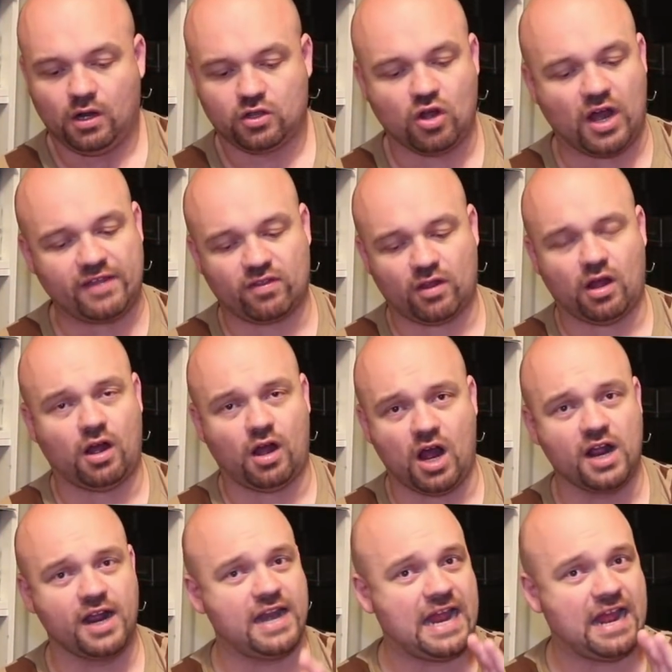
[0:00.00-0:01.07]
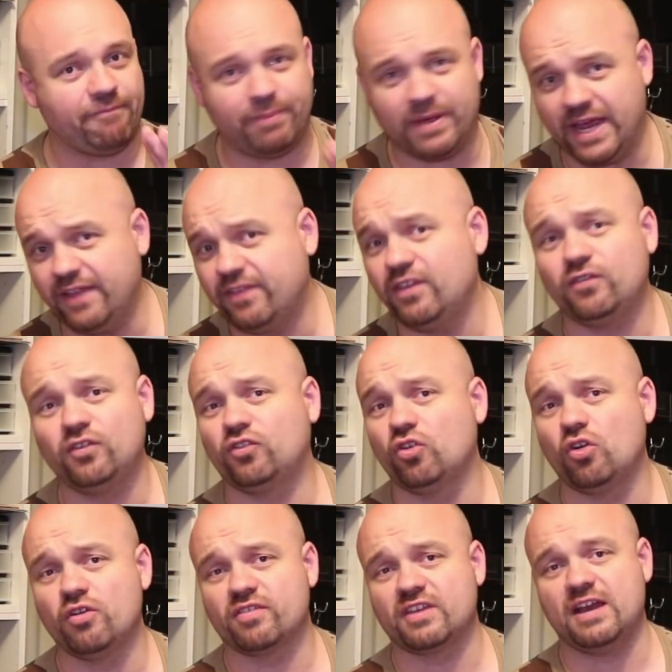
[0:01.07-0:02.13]
guys, I'm going to have painting
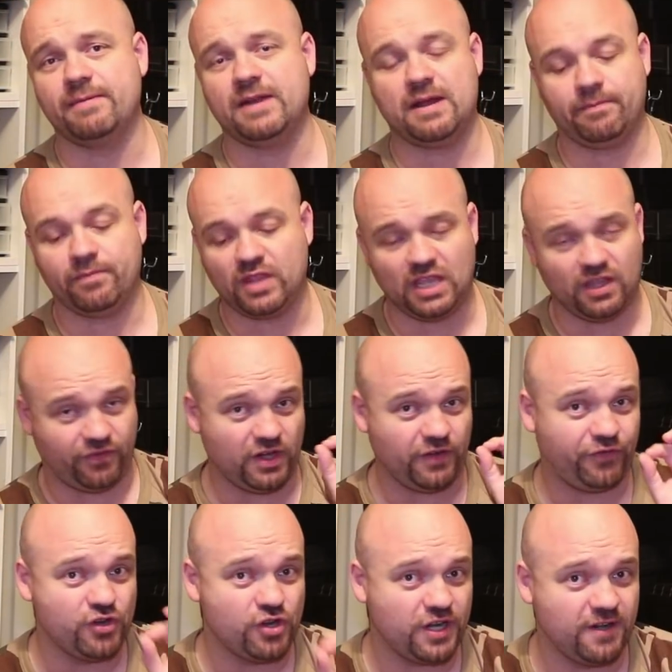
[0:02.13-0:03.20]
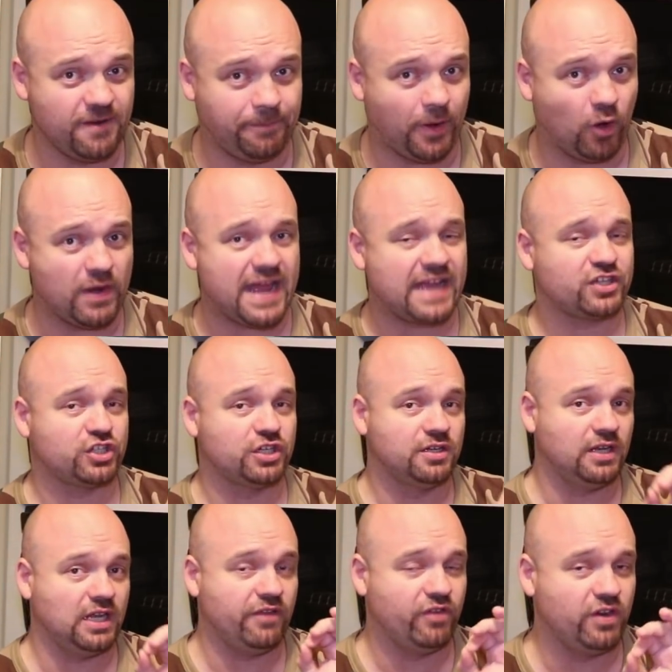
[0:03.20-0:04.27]
tutorials coming up. Even if you're not into bolt
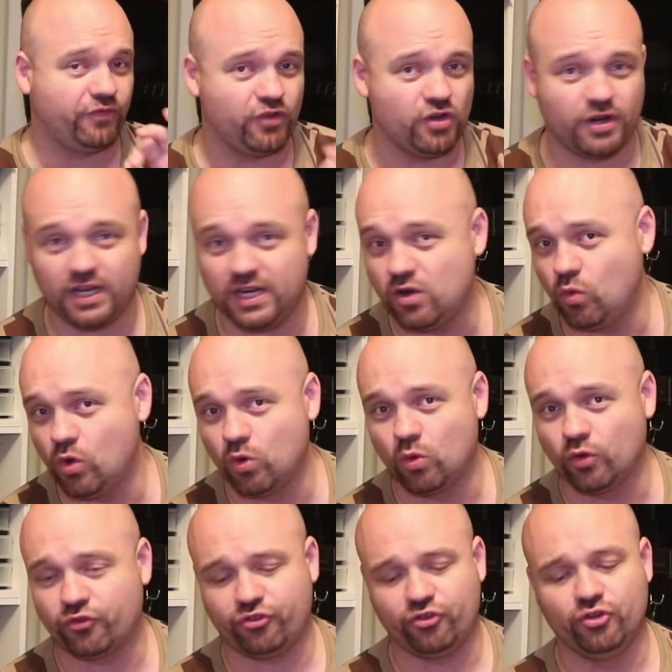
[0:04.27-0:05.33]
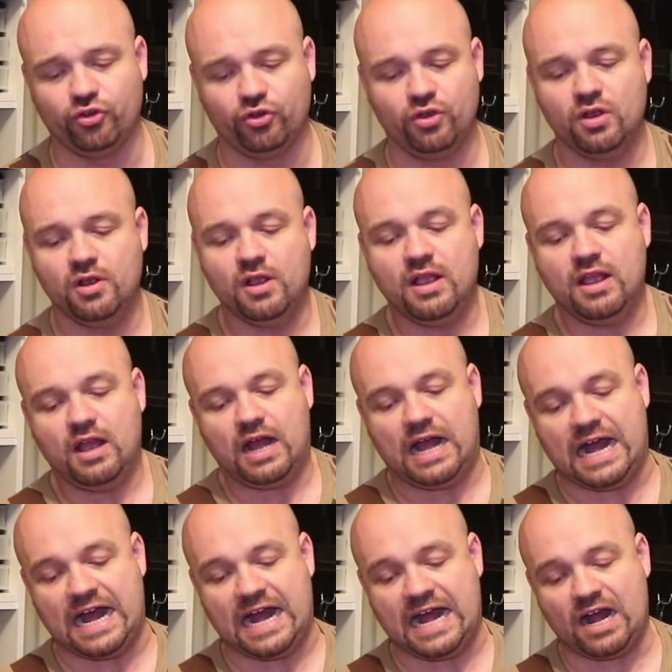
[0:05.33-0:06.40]
action, even if you're not into World War II,
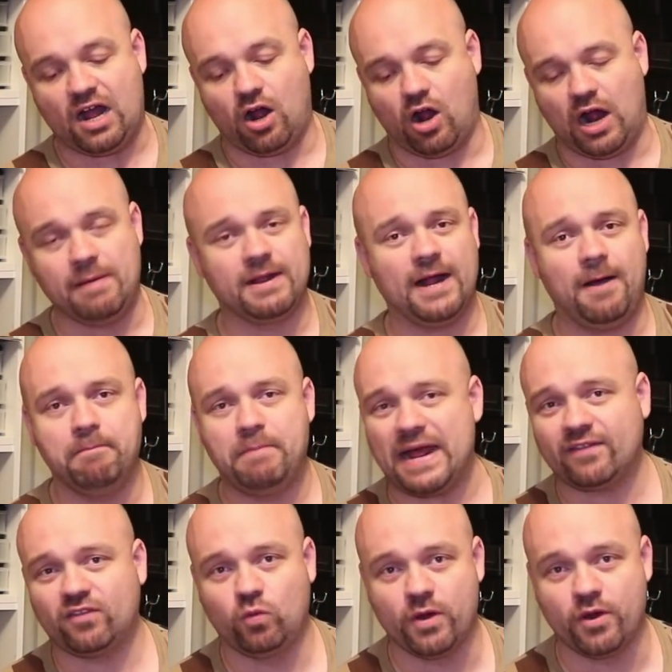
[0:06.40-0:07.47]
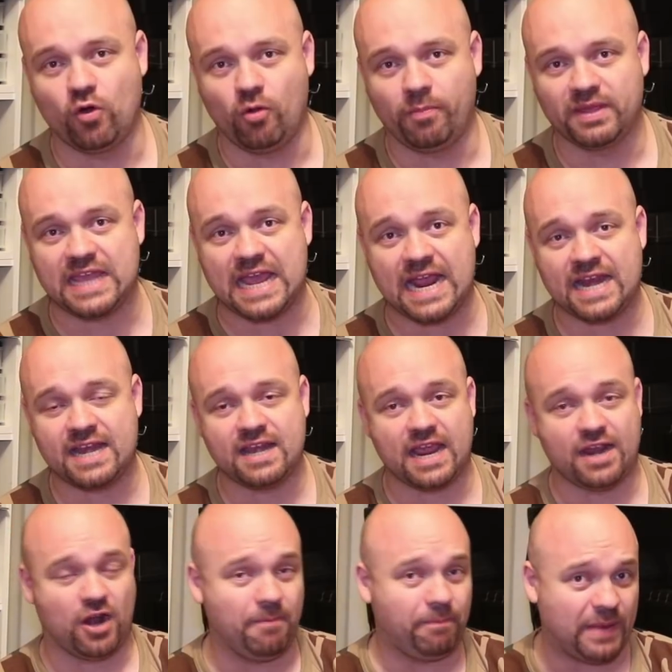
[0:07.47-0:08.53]
I'm going back to where it all began,
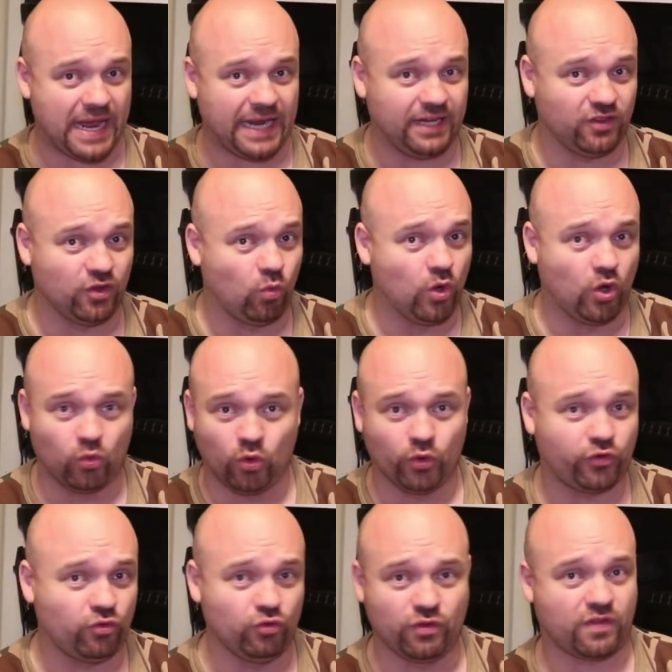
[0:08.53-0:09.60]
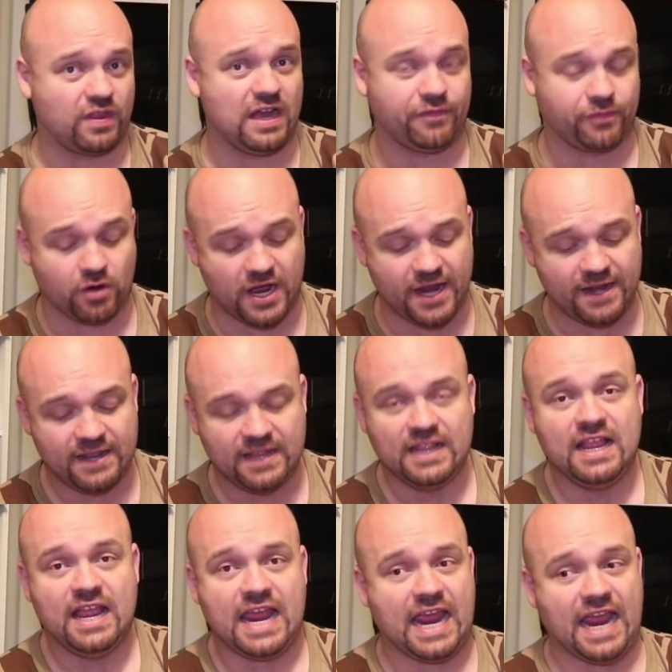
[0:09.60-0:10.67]
and I'm painting the World War II stuff, right?
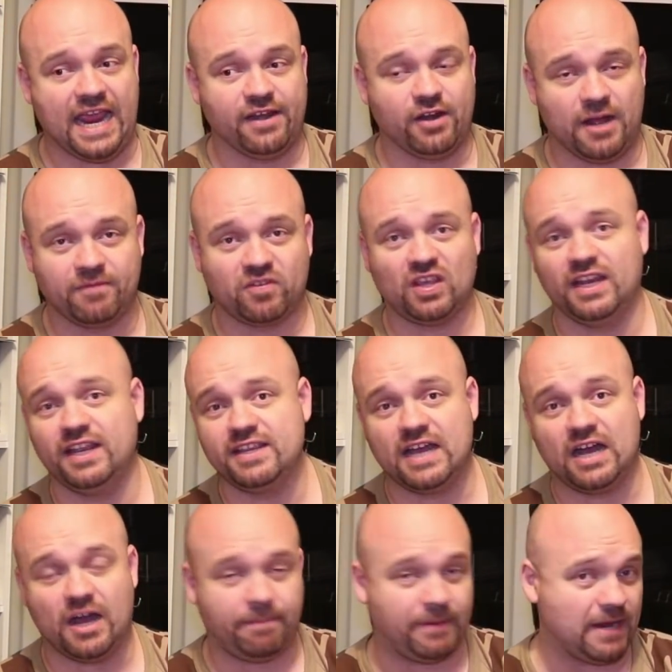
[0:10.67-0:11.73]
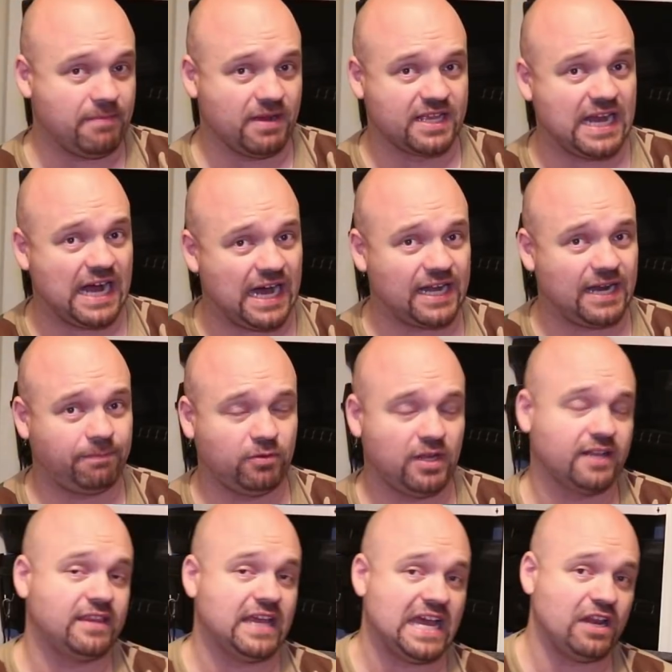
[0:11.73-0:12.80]
And I'm telling you, I paint my guard up
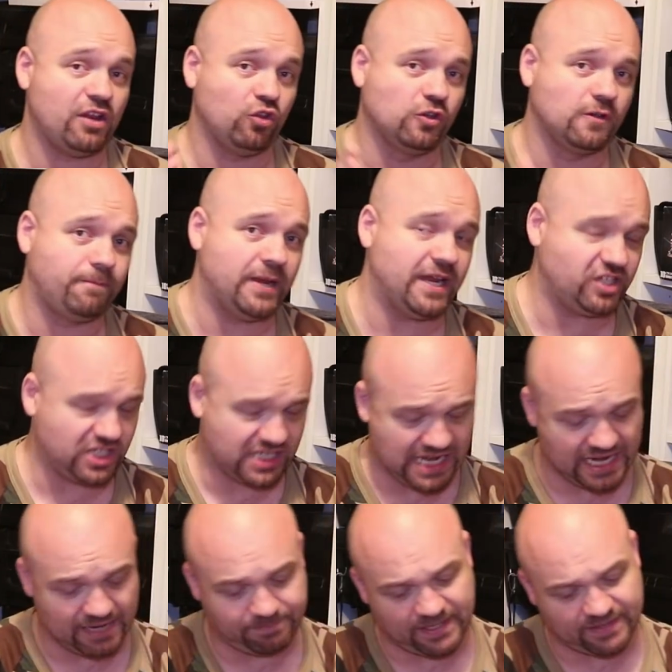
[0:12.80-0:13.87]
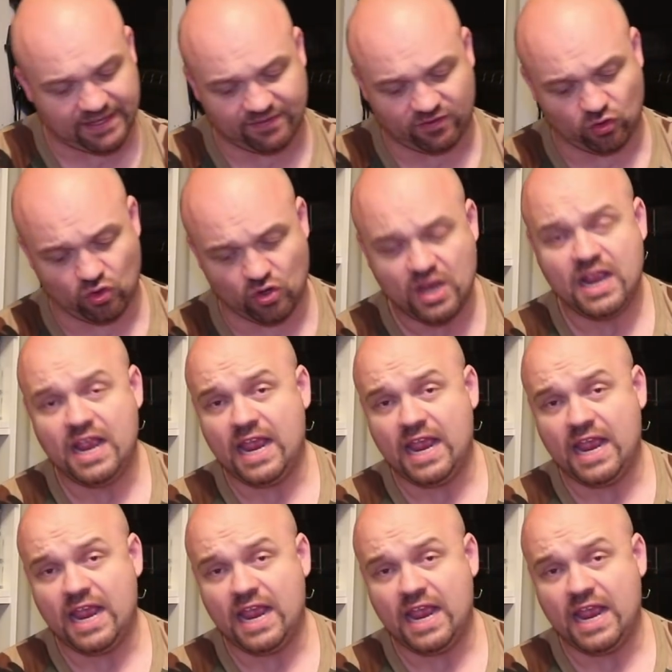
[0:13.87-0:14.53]
like that. You can paint your guard up like that too.